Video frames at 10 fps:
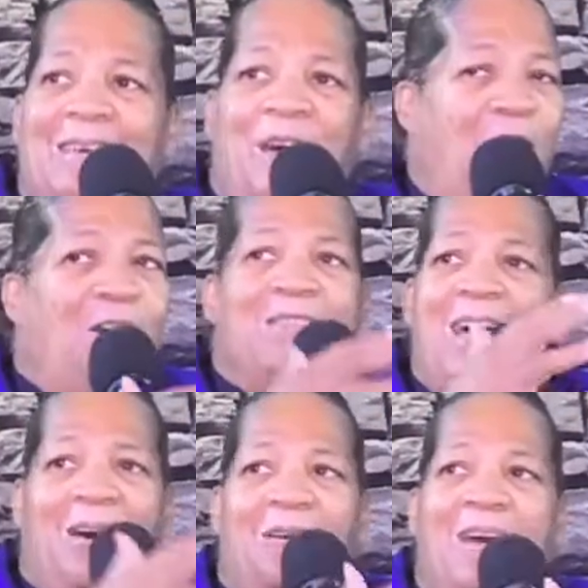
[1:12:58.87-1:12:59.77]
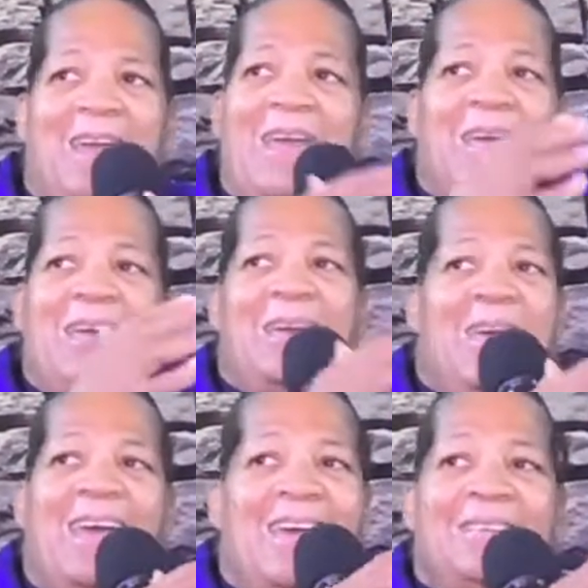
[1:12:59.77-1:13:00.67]
Oh no,
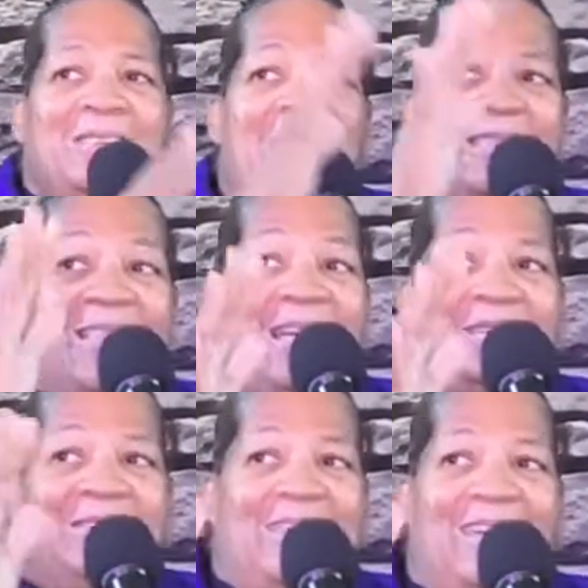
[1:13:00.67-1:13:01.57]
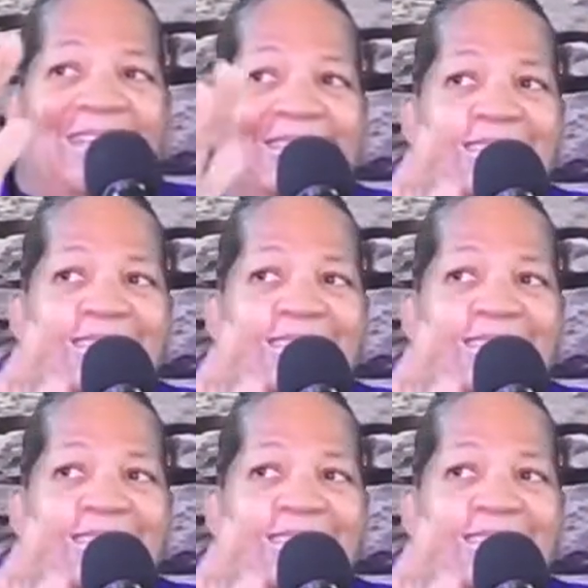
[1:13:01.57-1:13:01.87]
it's not like that.